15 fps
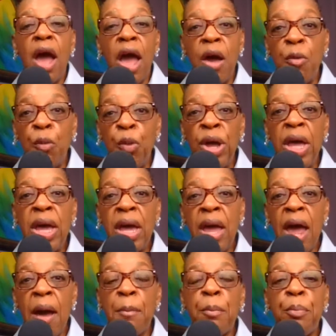And we
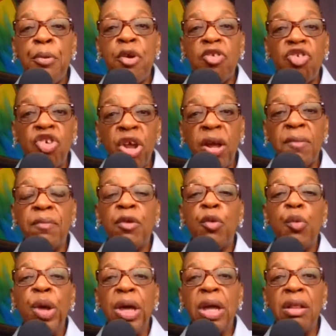kept pushing.
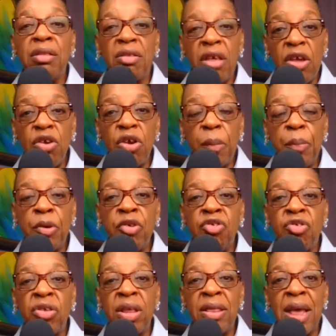We continue to push
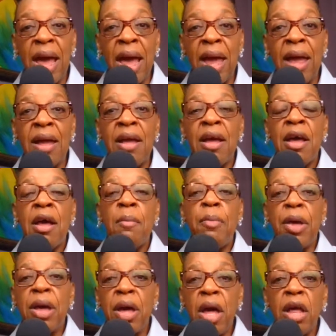today
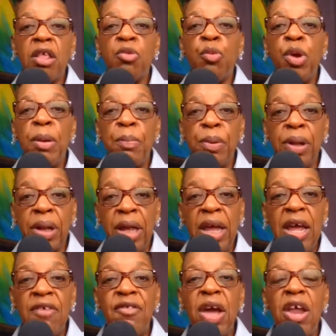because we
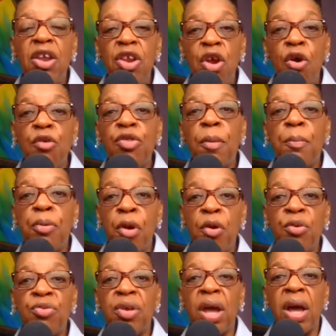believe and know the
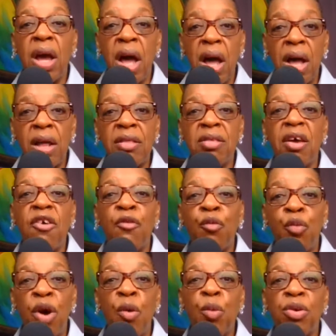pros and cons of
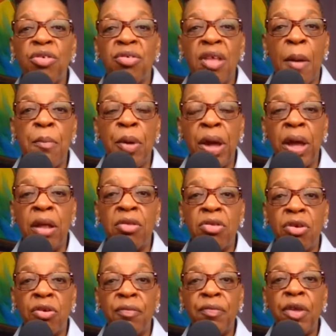what we're stepping
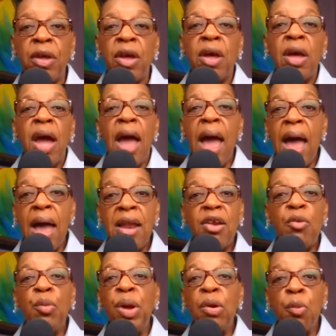into. And
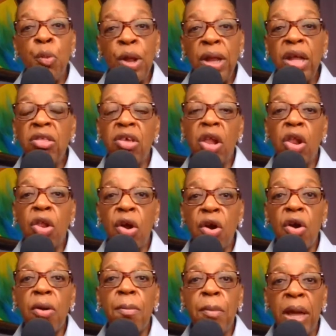we are willing to
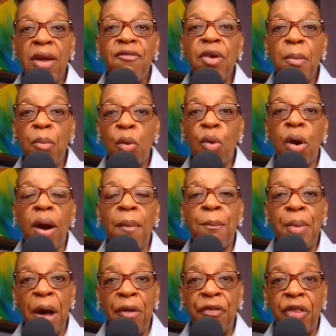learn even more
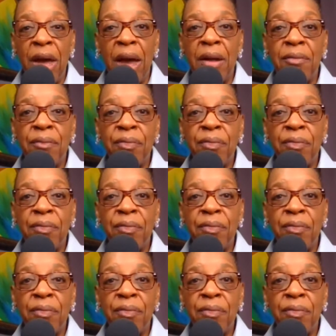about that.